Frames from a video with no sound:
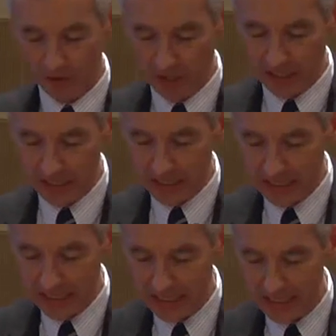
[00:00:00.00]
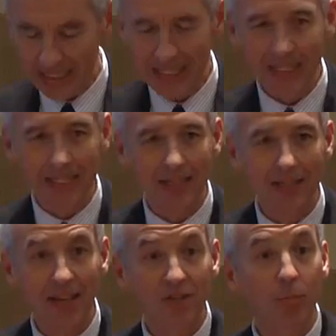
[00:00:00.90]
the United States
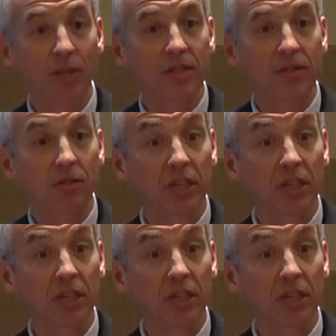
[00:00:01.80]
is as a place to